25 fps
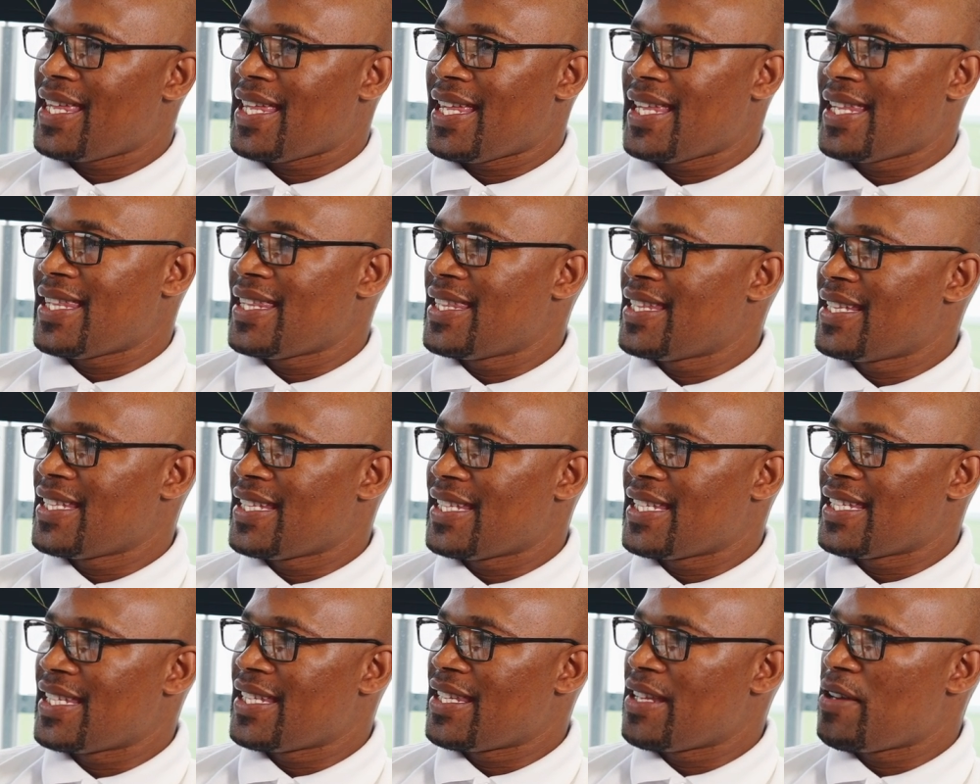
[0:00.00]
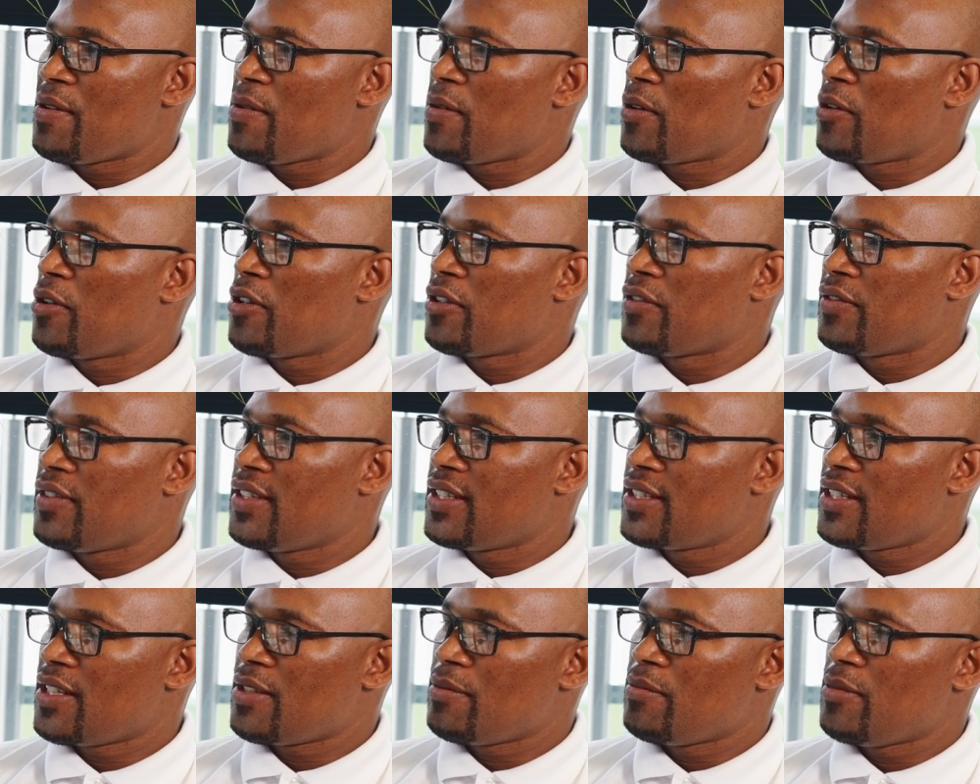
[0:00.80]
And they were
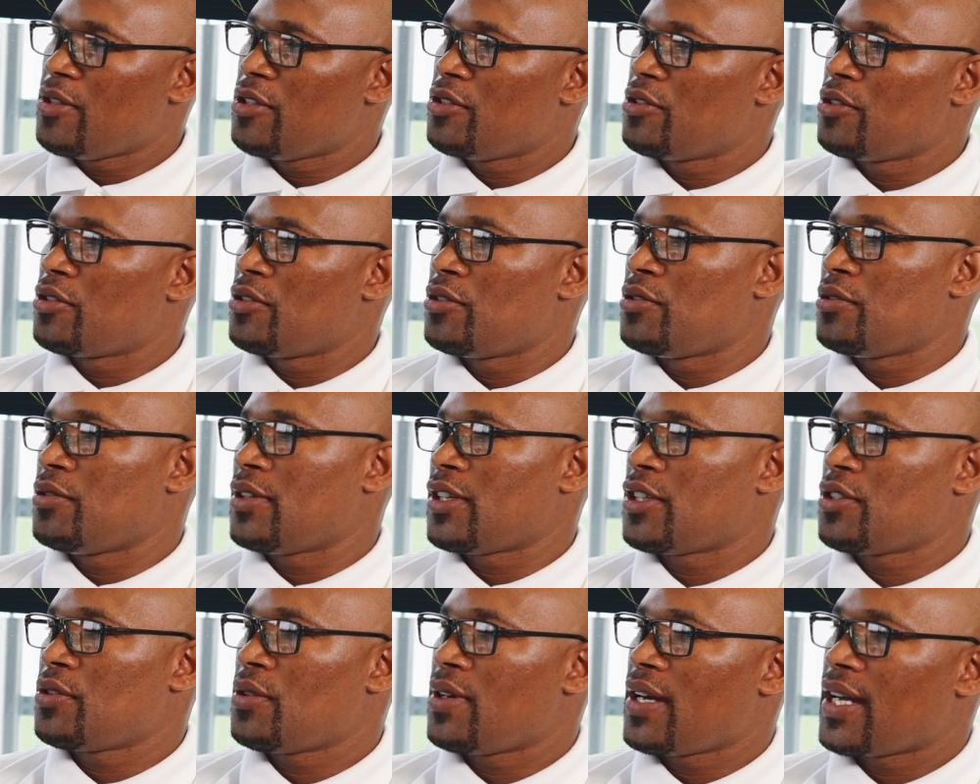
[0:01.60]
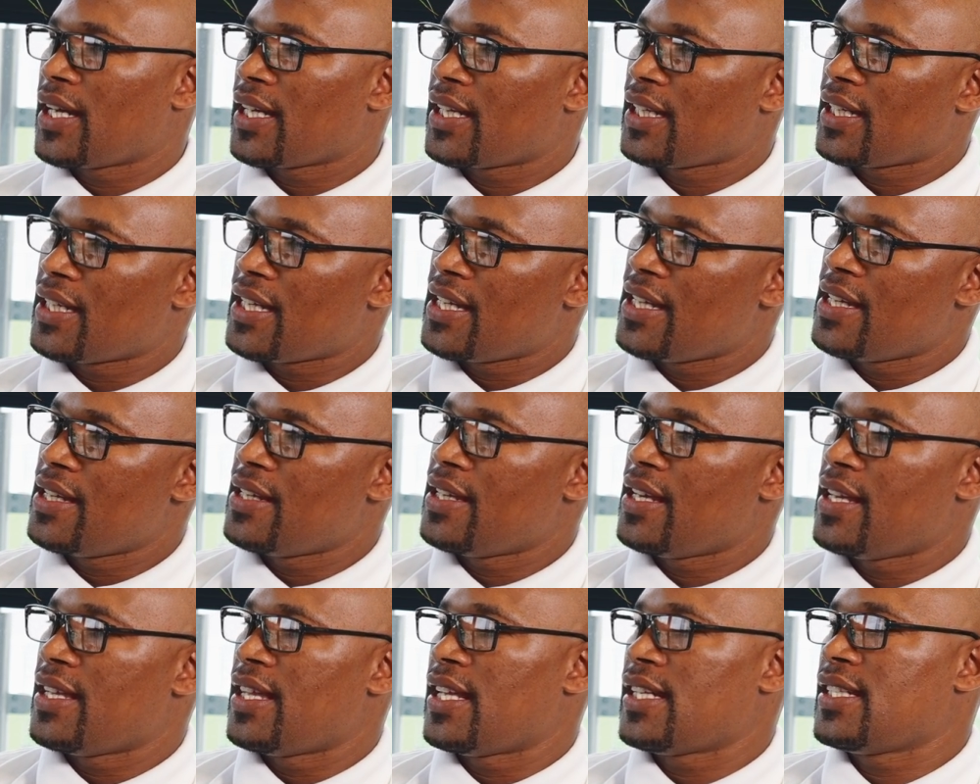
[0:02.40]
convincing me to do
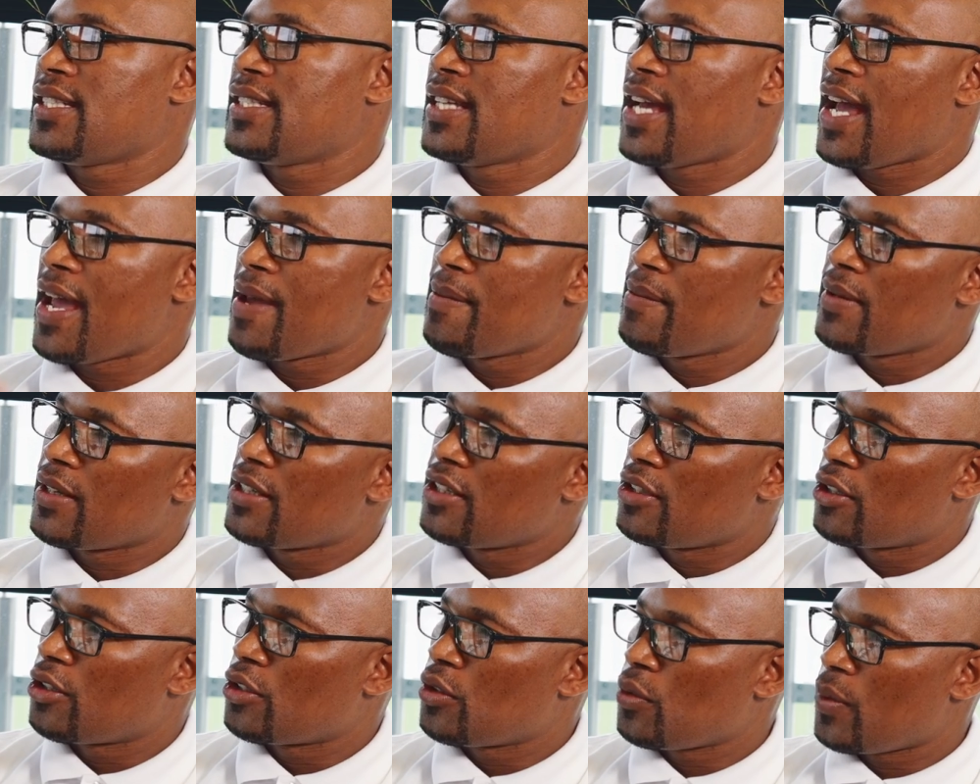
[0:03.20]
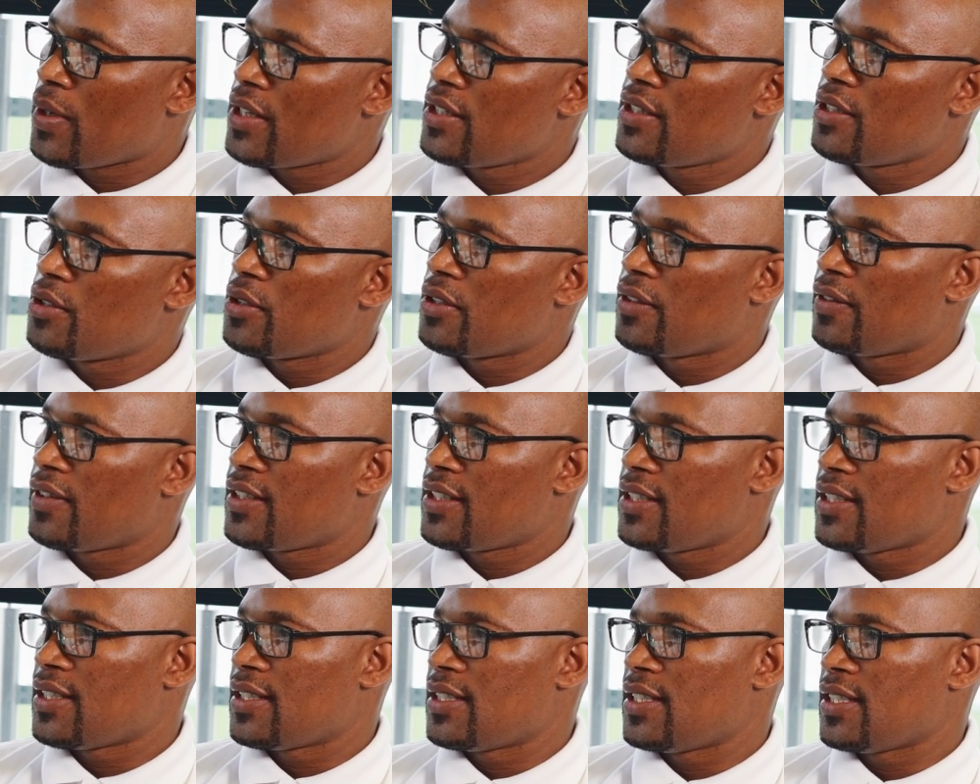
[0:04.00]
actuary at the time at Northwest
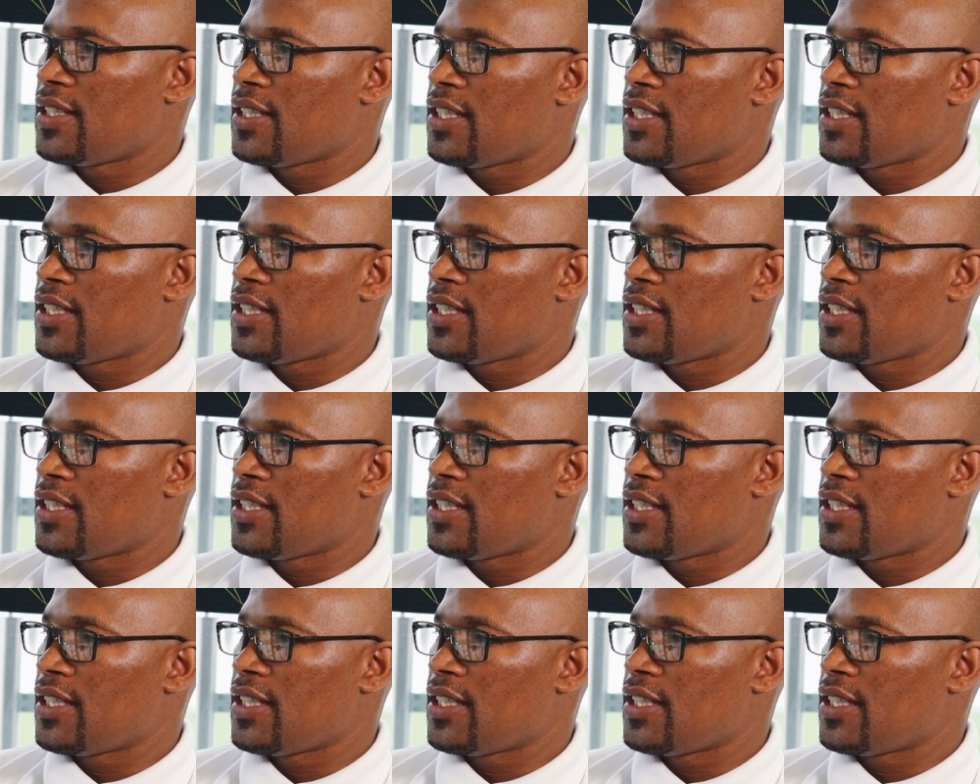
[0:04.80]
University.